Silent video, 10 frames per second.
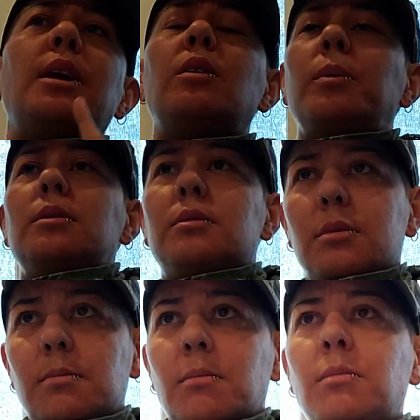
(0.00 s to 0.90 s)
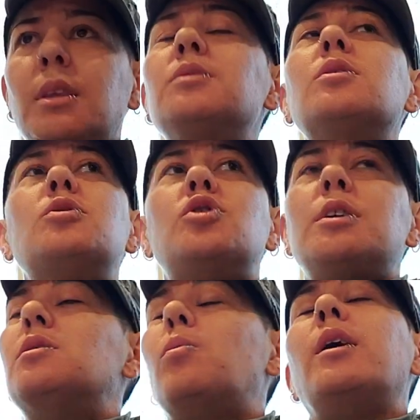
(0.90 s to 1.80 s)
ailments. These are
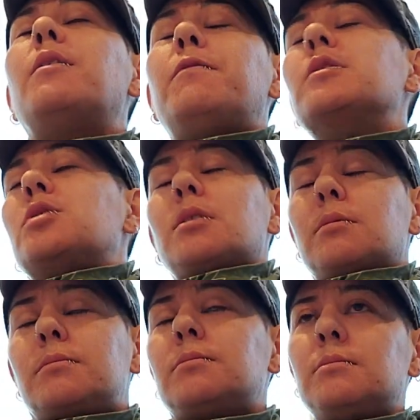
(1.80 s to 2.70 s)
just the way I function.